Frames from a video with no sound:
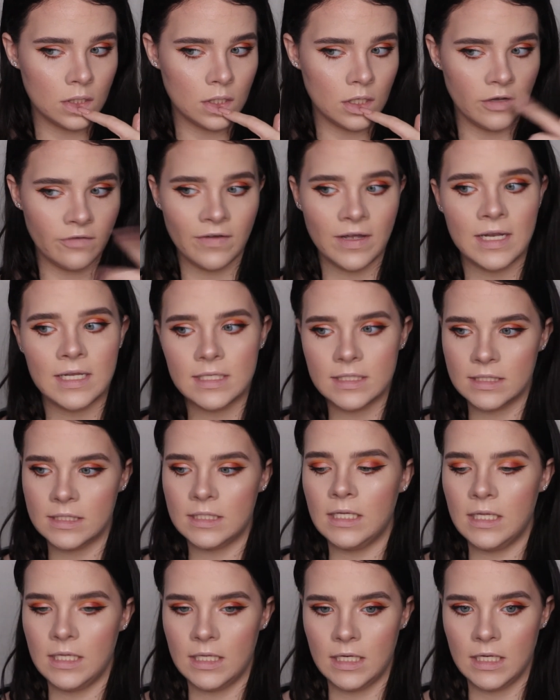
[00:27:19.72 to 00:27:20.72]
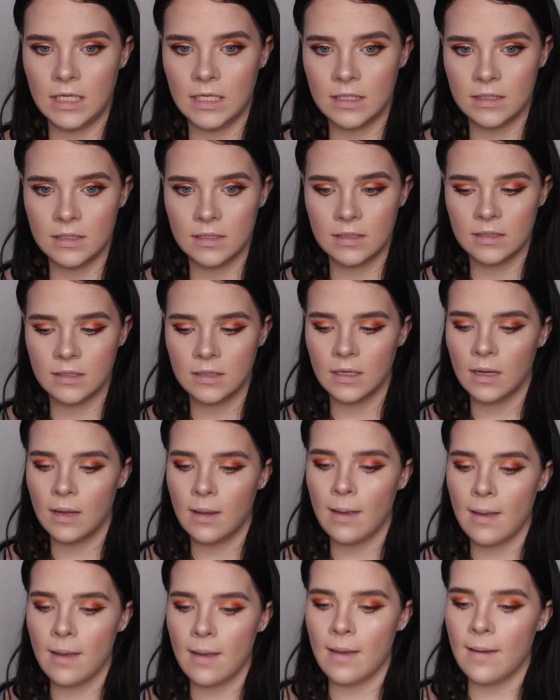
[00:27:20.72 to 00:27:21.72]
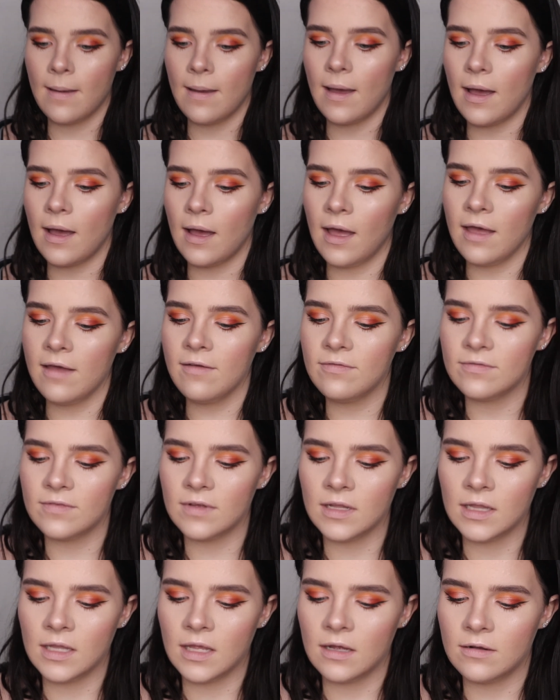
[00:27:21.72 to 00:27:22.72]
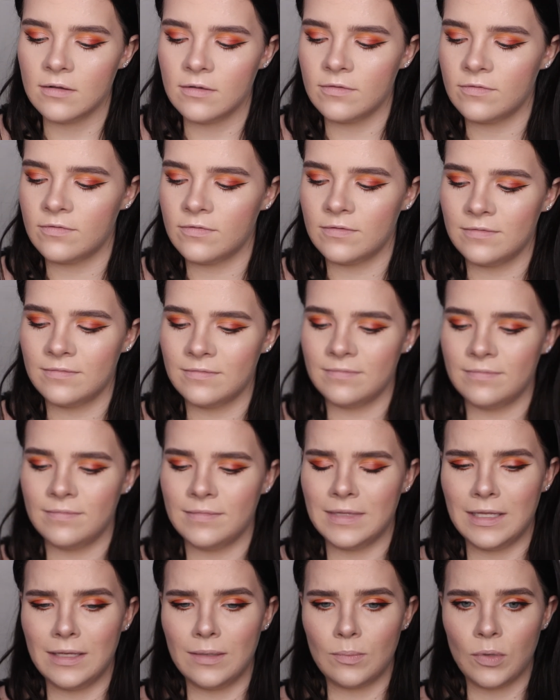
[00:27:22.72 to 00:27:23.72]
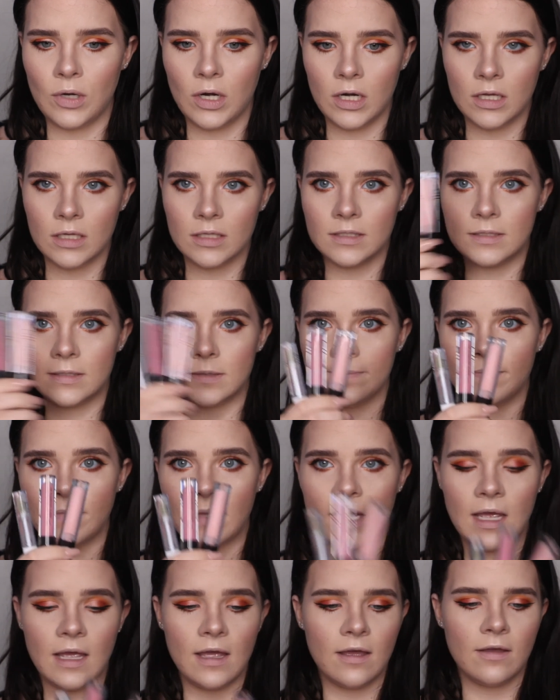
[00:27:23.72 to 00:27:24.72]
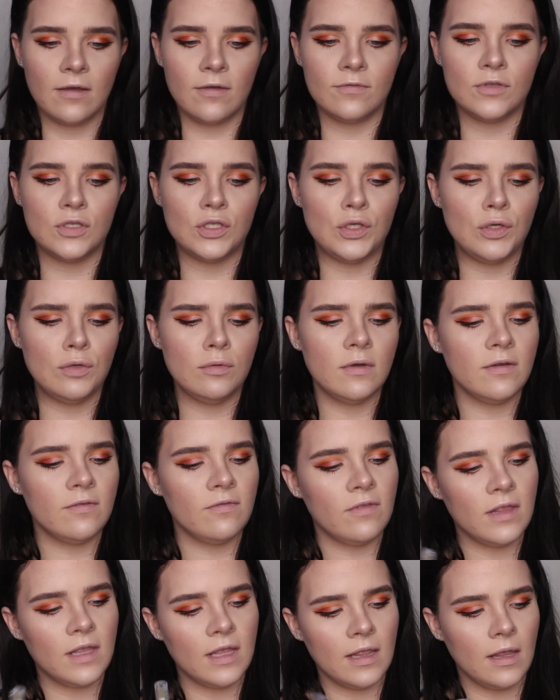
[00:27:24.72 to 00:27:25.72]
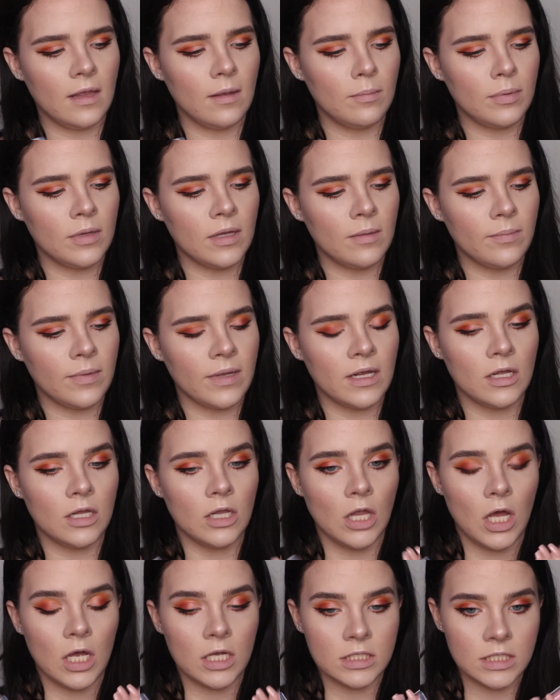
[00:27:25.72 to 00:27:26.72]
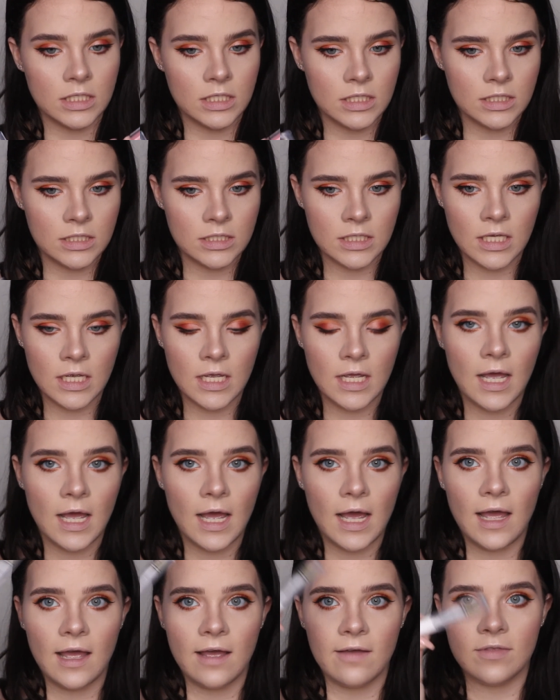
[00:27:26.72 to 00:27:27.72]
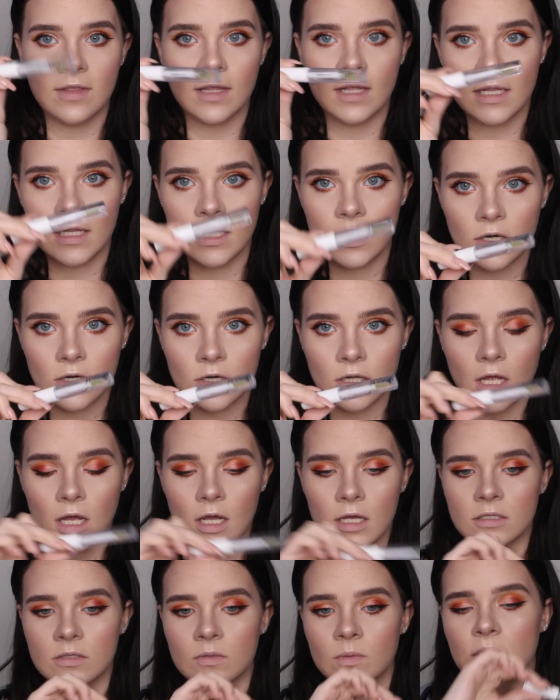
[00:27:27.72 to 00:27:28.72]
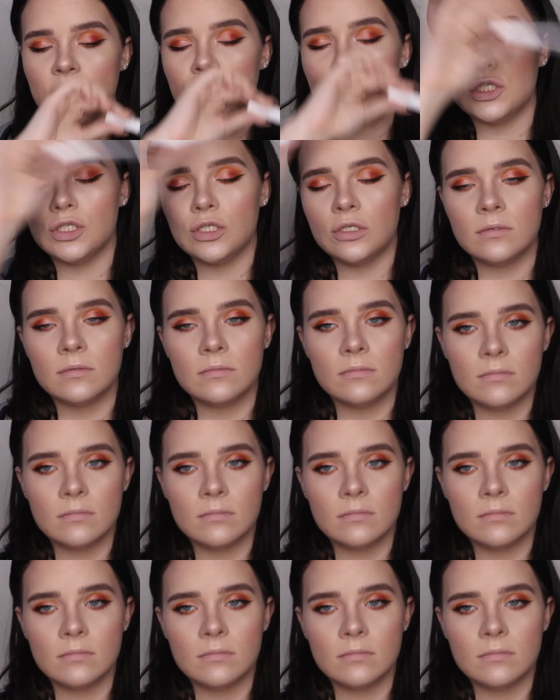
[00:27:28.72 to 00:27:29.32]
if I didn't see any. I have a lot of lip products. I have 2 of the lip plumping glosses. I have the clear gloss, which